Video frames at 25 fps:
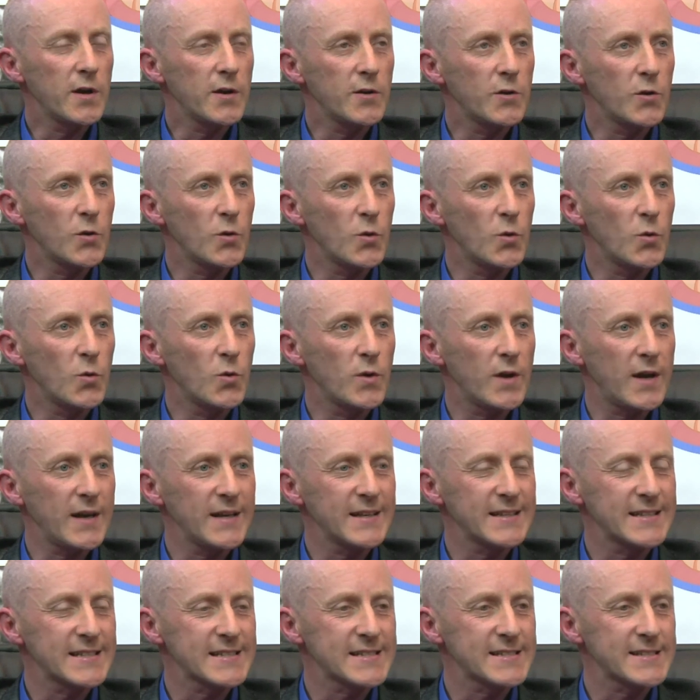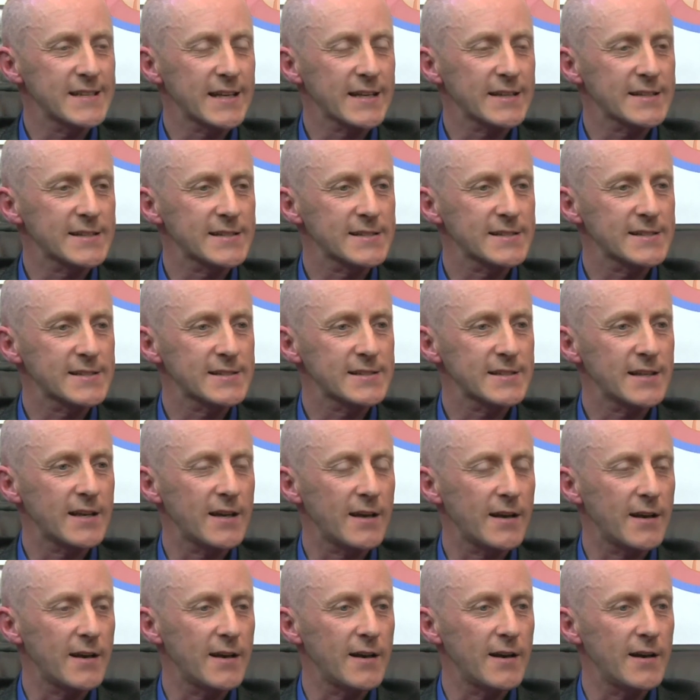do 9 to 6
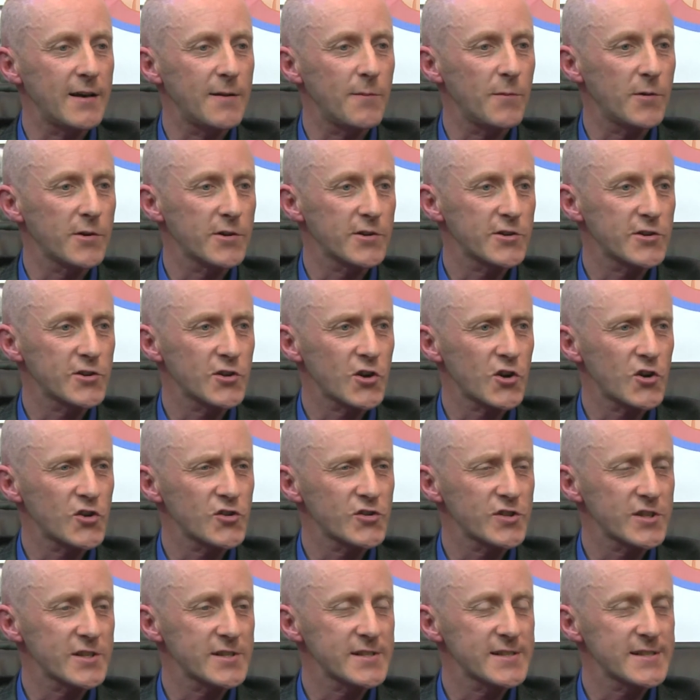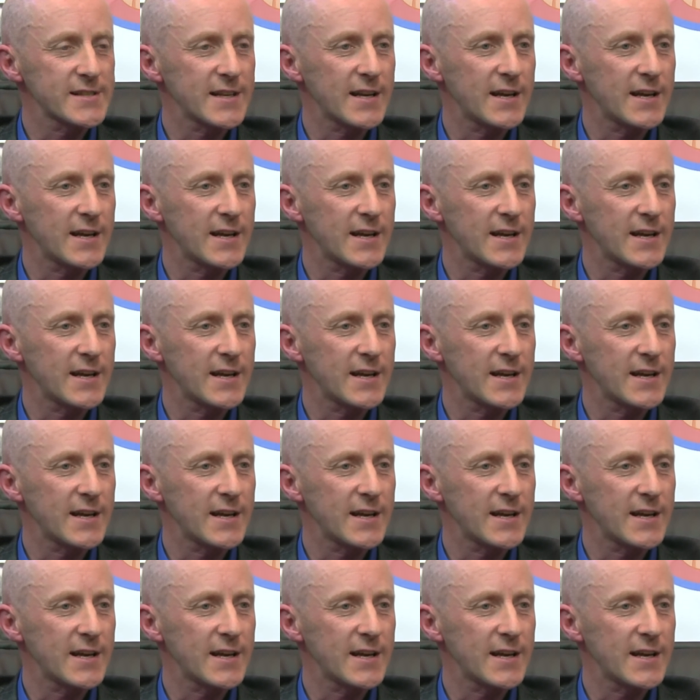Mondays to Thursdays,